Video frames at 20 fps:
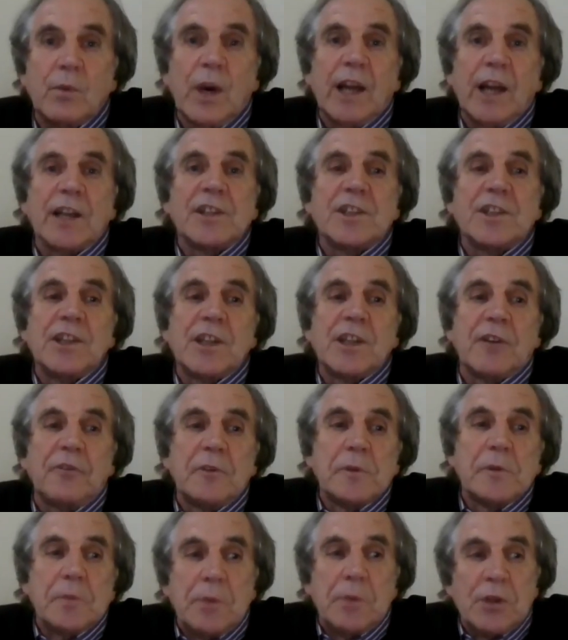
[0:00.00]
the
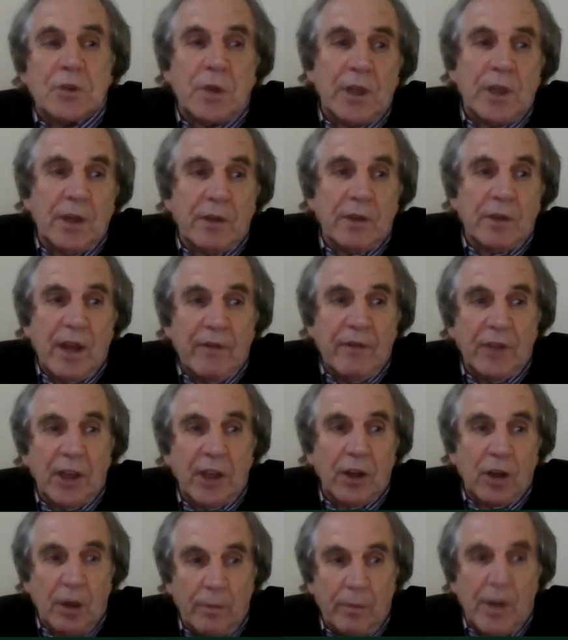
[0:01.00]
difference between
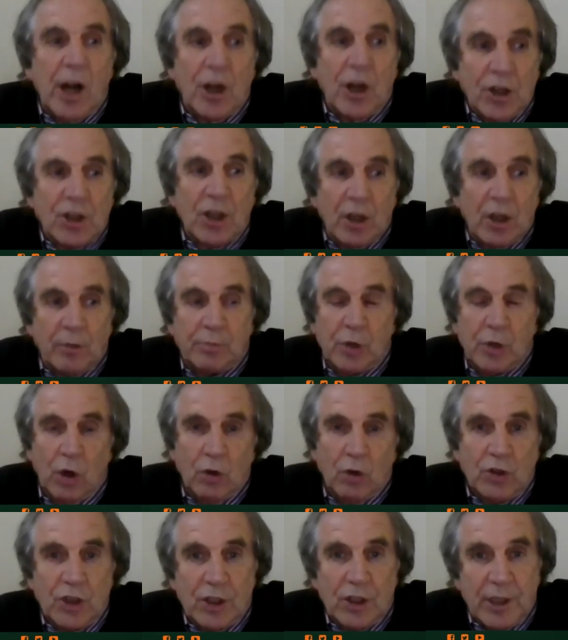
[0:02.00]
having a commercial
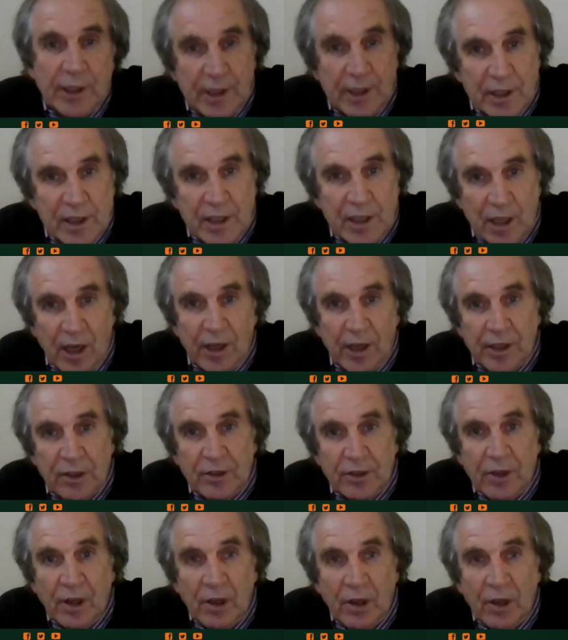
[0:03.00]
approach to this site,